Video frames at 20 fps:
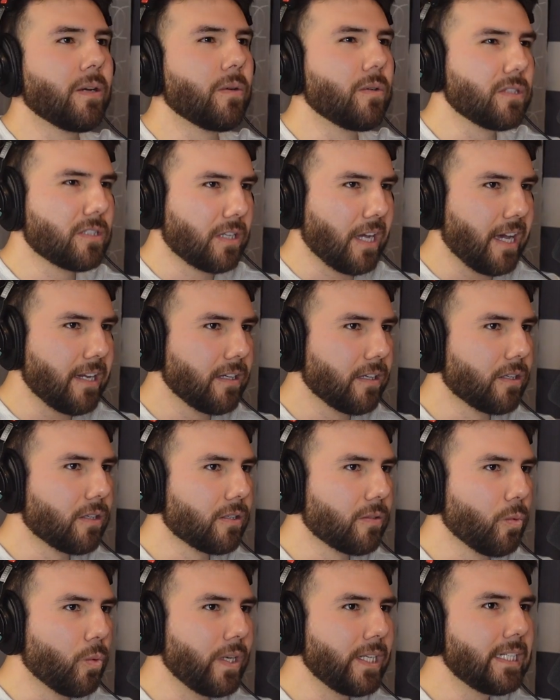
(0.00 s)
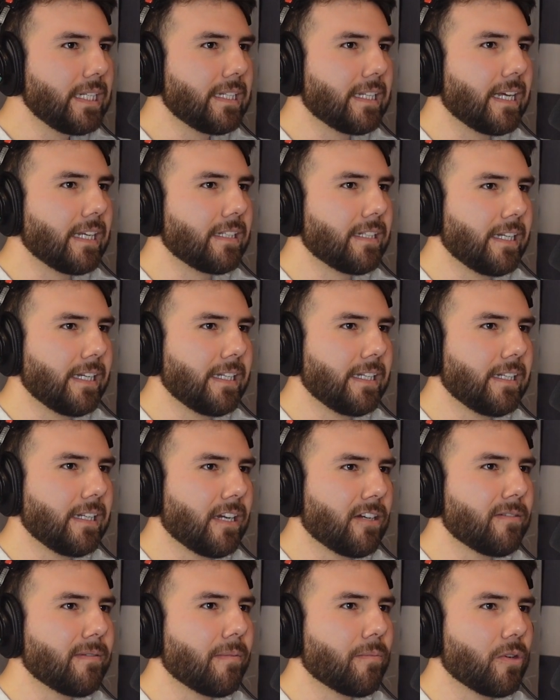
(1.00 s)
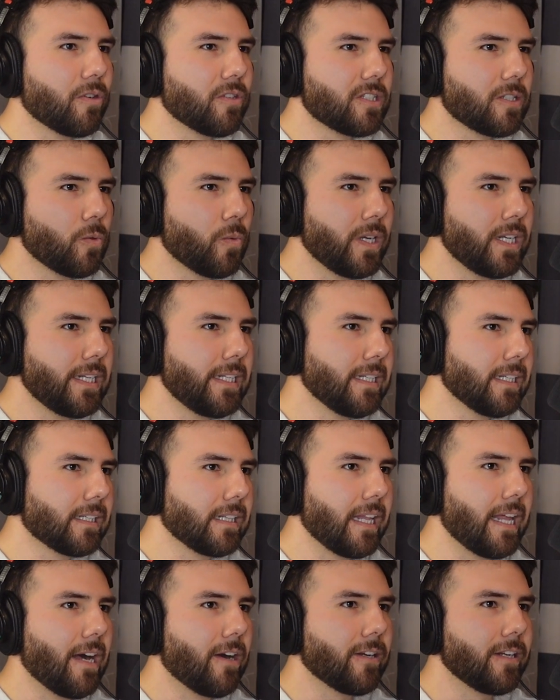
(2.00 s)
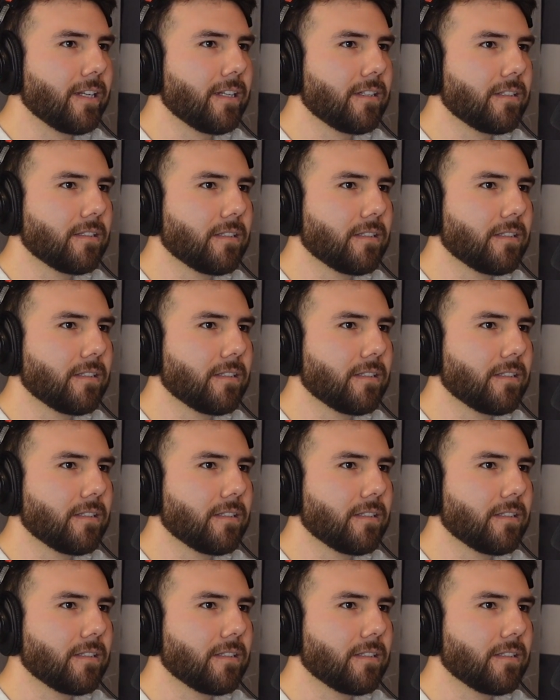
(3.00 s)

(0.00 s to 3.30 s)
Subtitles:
was kind of windy that day. I remember it was windy and cloudy,